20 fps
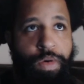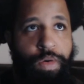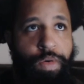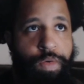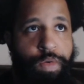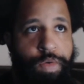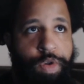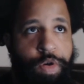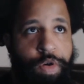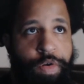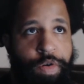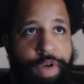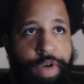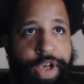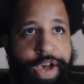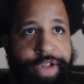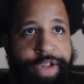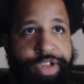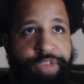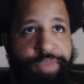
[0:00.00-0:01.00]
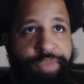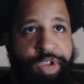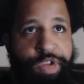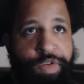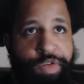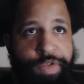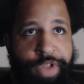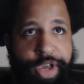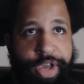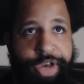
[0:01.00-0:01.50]
What's going on, guys? Give me
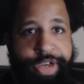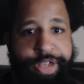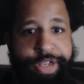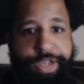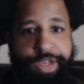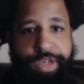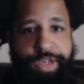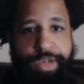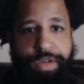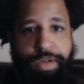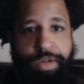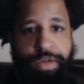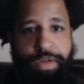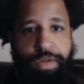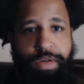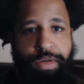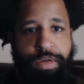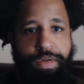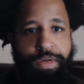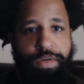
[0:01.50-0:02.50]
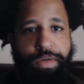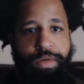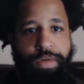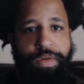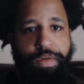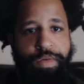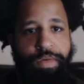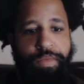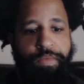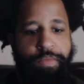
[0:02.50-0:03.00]
2 seconds.
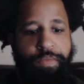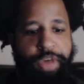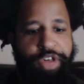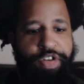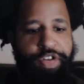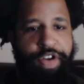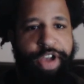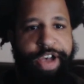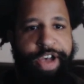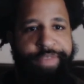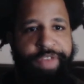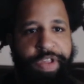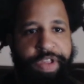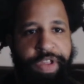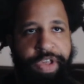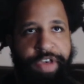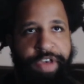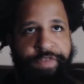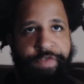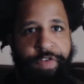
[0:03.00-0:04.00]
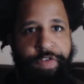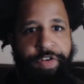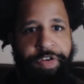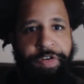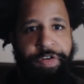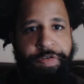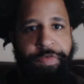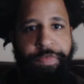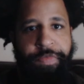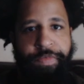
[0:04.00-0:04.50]
Make sure I have this link for
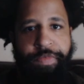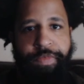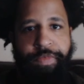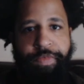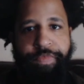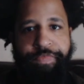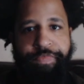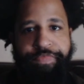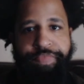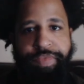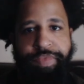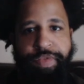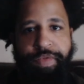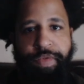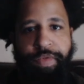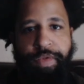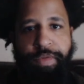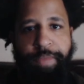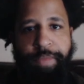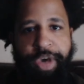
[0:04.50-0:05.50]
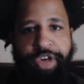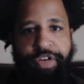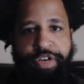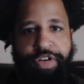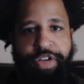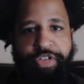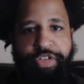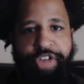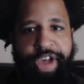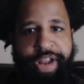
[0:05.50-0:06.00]
you. Make sure the
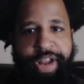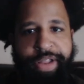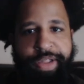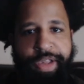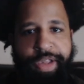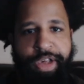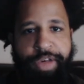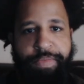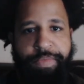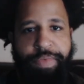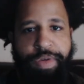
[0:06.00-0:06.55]
chat is up.